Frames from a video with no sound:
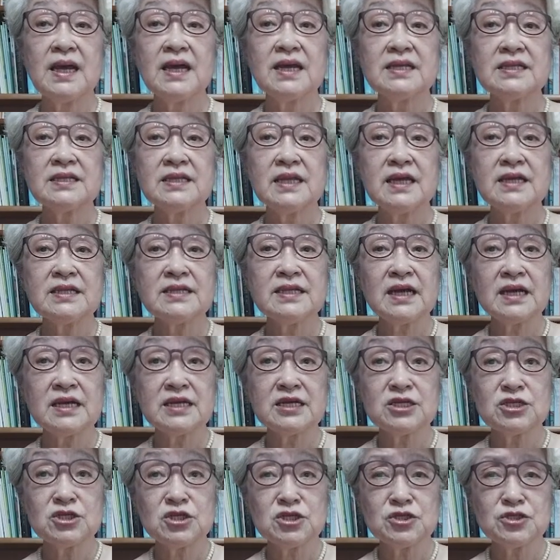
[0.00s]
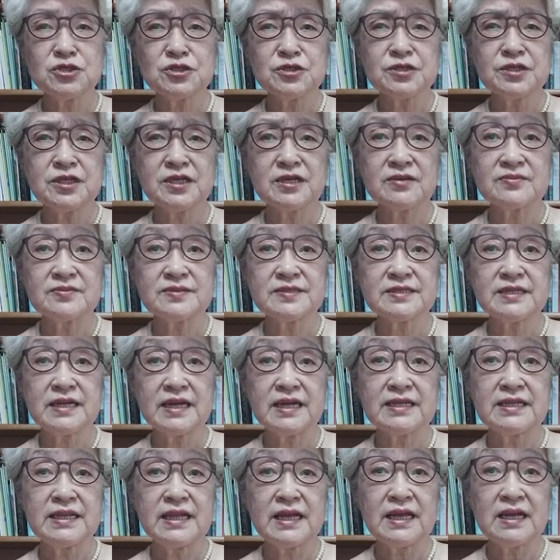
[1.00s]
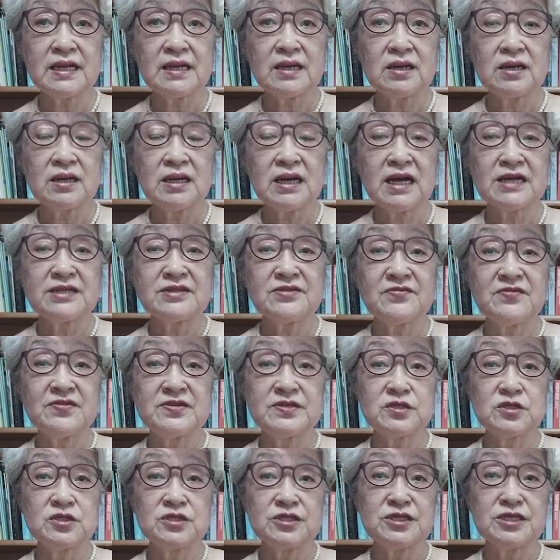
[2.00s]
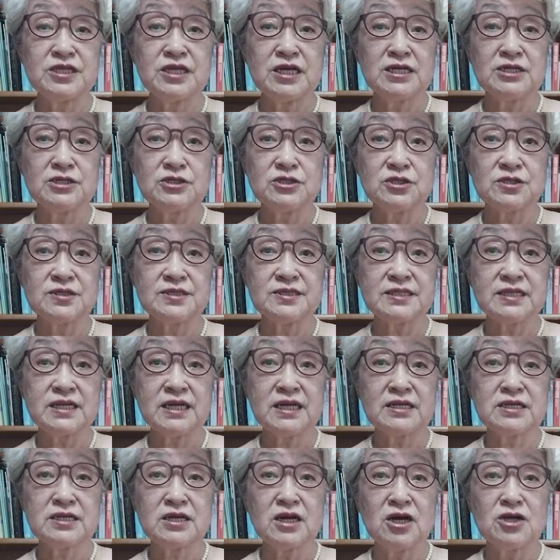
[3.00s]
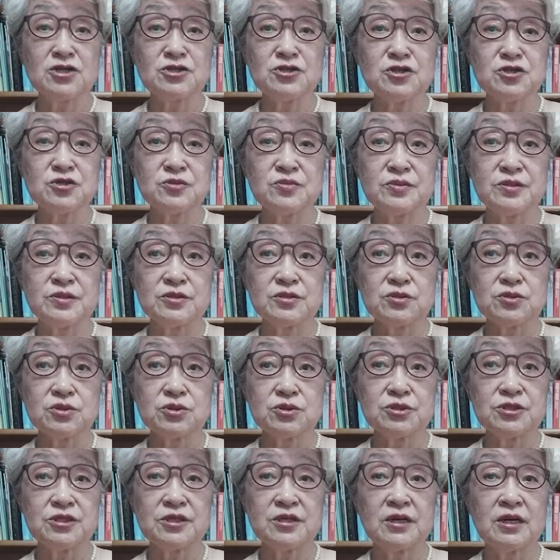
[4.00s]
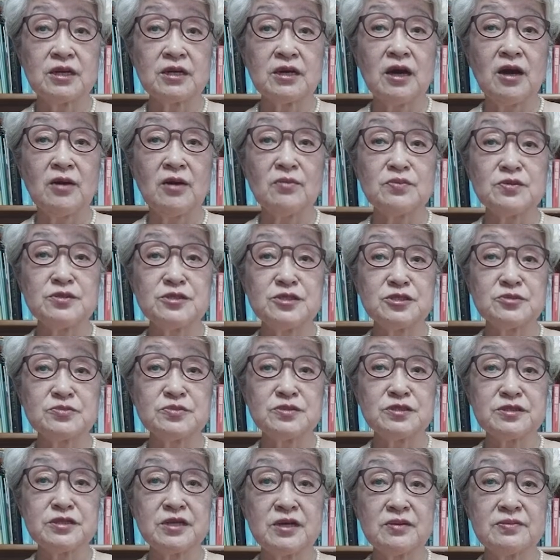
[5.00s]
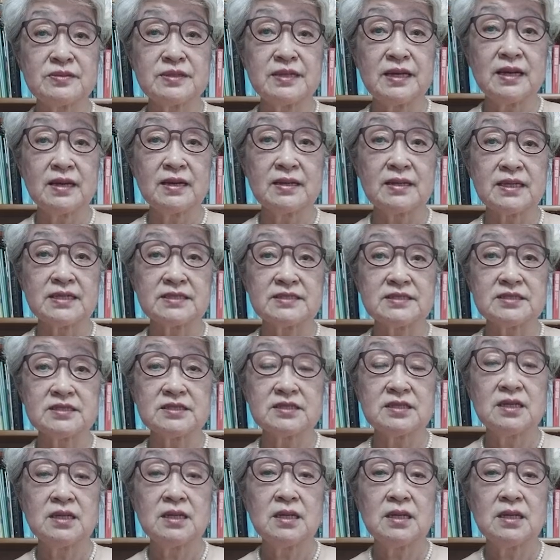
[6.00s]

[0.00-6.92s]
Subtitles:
Data initiatives and artificial intelligence can contribute to the accomplishment of targets